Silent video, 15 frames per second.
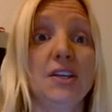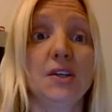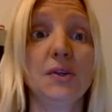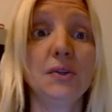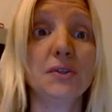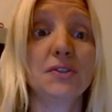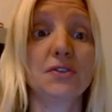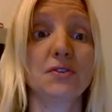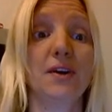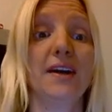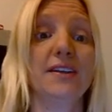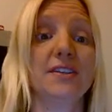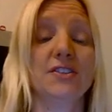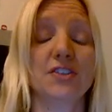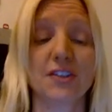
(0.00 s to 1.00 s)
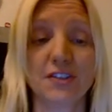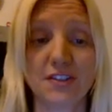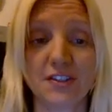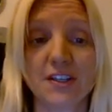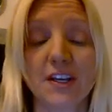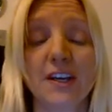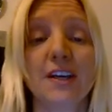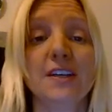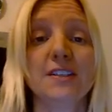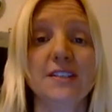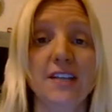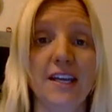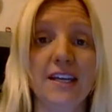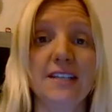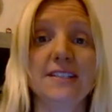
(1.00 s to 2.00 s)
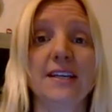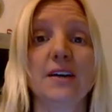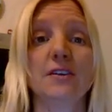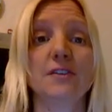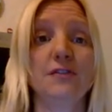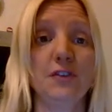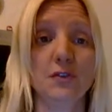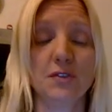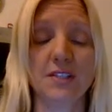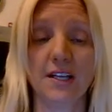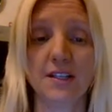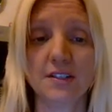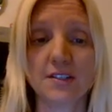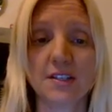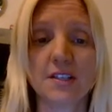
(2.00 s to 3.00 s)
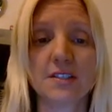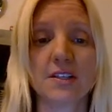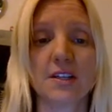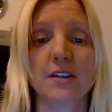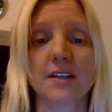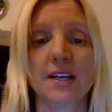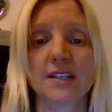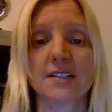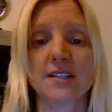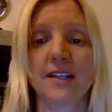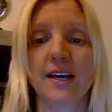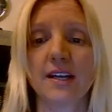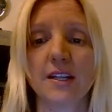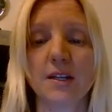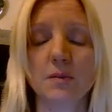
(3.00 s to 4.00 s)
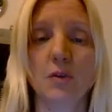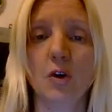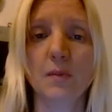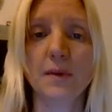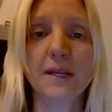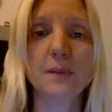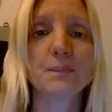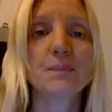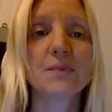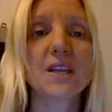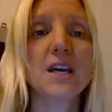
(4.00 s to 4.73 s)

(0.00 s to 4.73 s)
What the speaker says: you. Try to just take down a few sentences, and I'll get to that in a moment.